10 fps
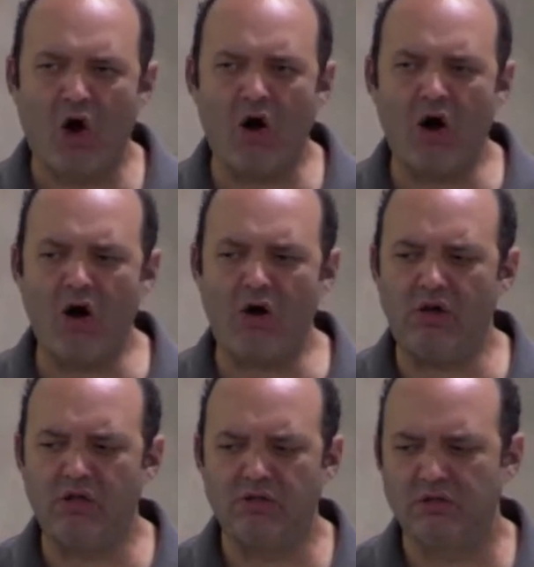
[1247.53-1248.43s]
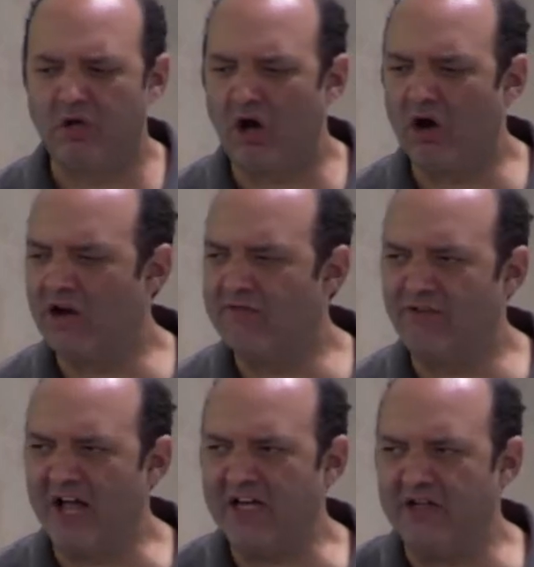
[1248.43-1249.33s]
All are
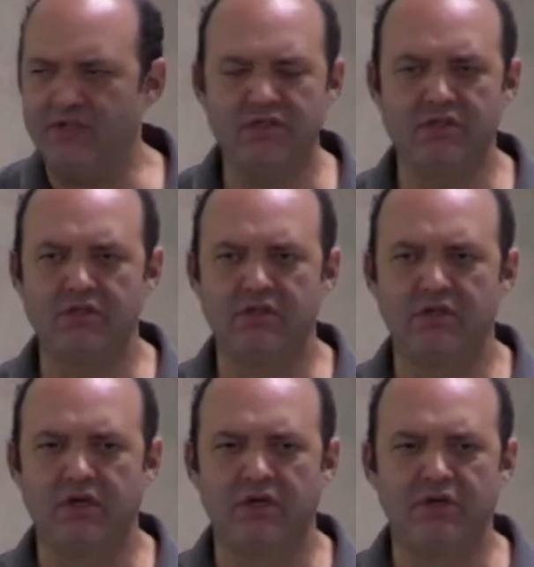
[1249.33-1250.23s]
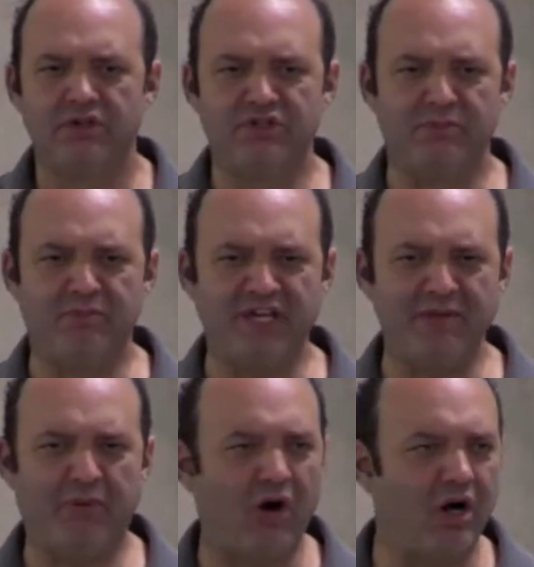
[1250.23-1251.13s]
invited to be
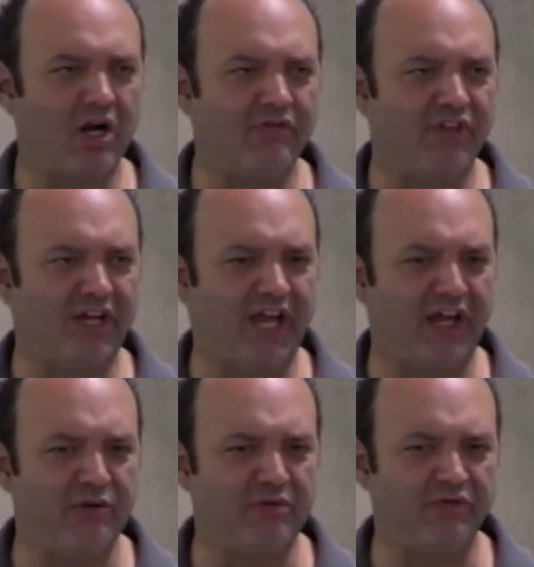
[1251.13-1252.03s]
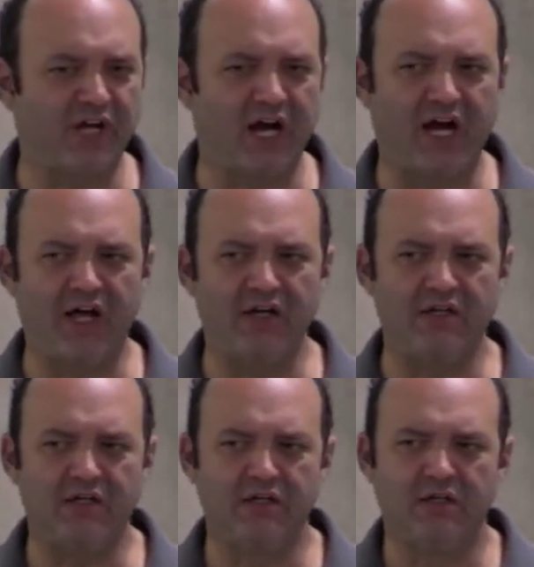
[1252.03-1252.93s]
part of the kingdom of God
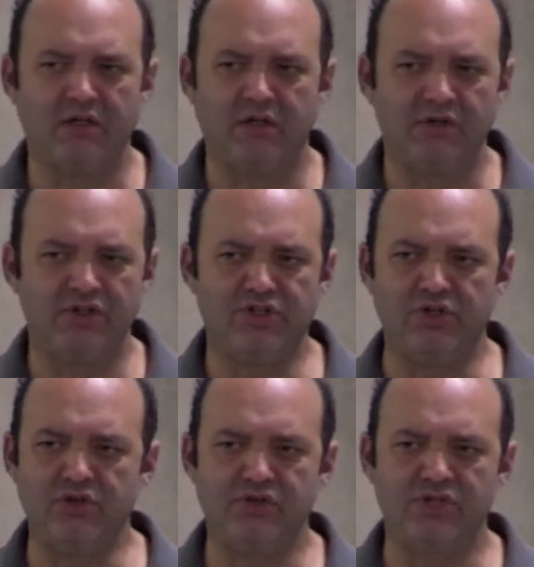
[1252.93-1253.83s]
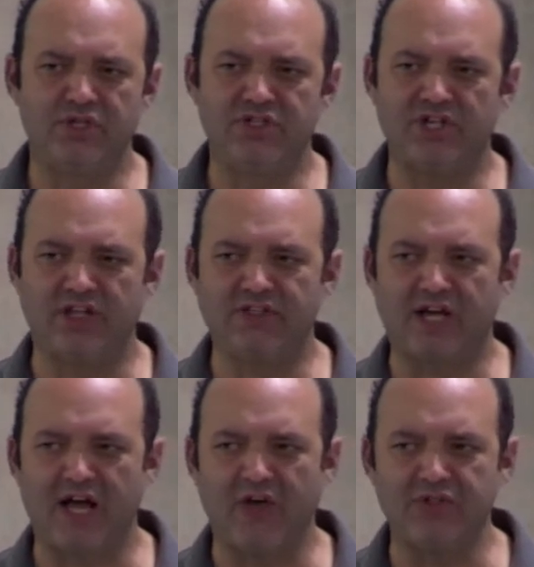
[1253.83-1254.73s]
Jews,
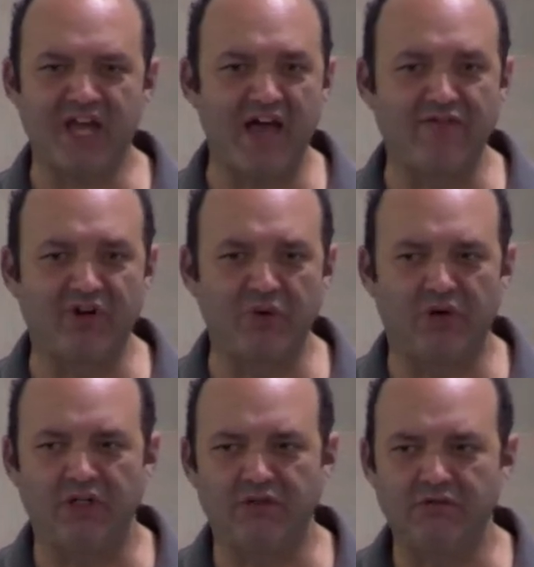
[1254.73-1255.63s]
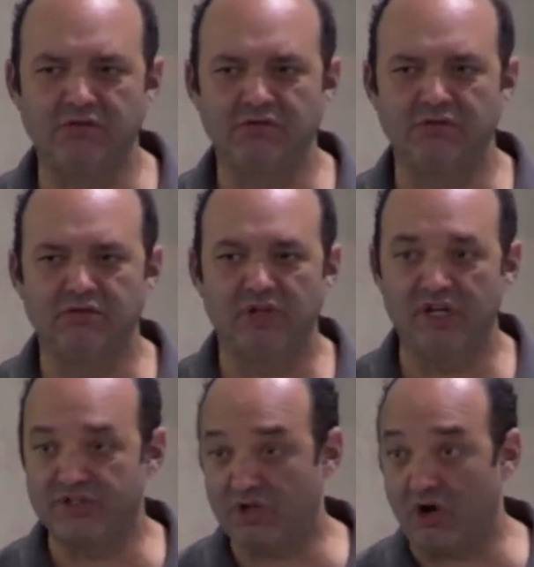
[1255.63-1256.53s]
Gentiles, everyone
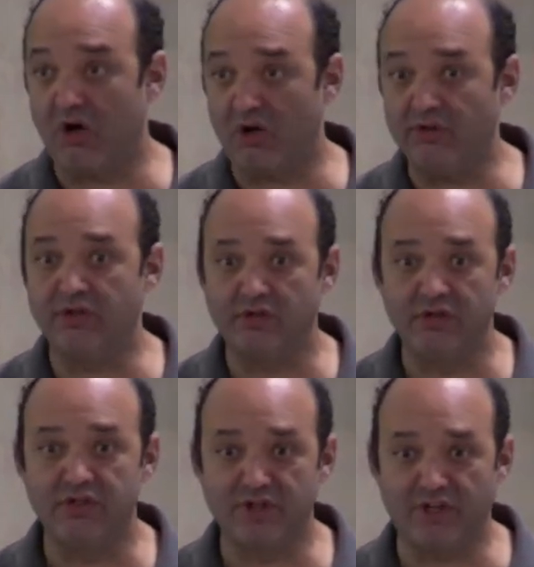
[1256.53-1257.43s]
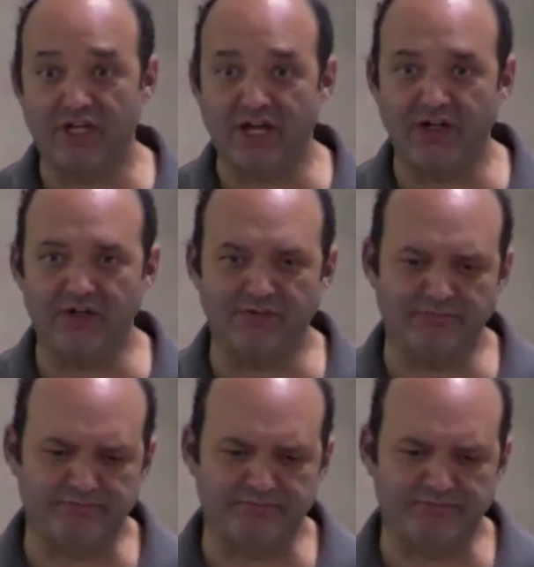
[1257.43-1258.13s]
is called to the kingdom.